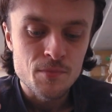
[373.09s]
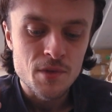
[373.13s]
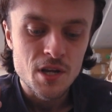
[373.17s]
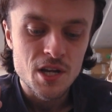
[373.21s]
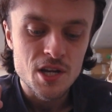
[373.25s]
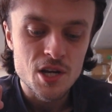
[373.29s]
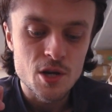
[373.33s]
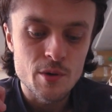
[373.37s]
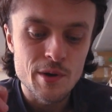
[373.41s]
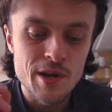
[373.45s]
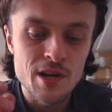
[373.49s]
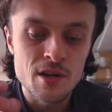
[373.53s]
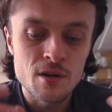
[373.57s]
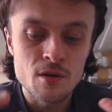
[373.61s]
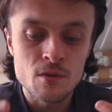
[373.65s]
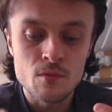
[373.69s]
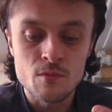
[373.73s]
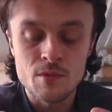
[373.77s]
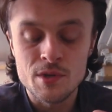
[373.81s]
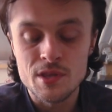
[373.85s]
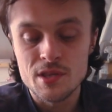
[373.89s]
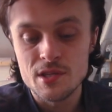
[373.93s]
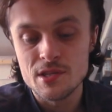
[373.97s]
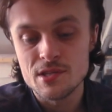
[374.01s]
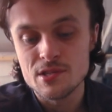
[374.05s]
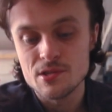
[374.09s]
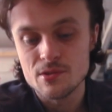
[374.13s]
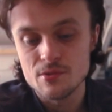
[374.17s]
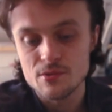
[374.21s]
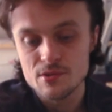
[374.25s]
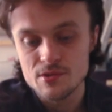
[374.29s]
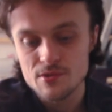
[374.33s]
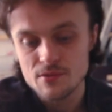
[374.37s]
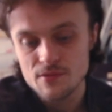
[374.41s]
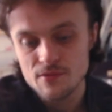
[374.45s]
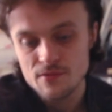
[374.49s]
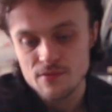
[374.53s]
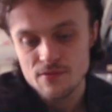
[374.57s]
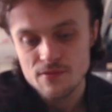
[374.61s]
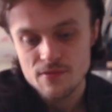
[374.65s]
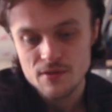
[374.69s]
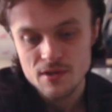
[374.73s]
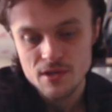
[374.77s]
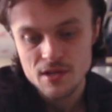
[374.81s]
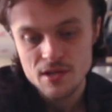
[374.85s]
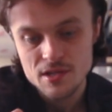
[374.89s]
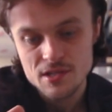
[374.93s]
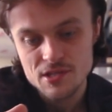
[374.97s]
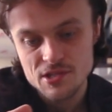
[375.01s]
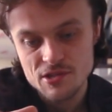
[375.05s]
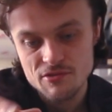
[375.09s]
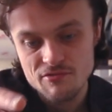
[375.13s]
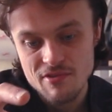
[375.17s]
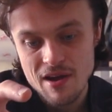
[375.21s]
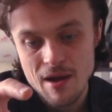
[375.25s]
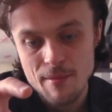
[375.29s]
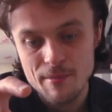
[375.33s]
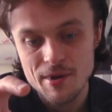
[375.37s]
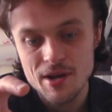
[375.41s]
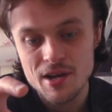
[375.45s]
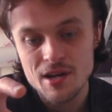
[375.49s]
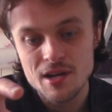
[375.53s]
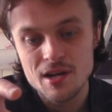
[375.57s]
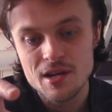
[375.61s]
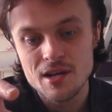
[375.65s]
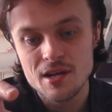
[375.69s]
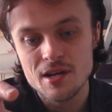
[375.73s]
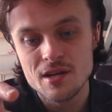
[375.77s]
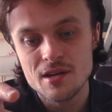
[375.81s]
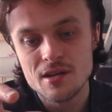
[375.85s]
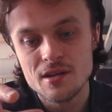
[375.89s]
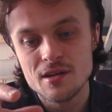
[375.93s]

And you end up with this sort of ceramic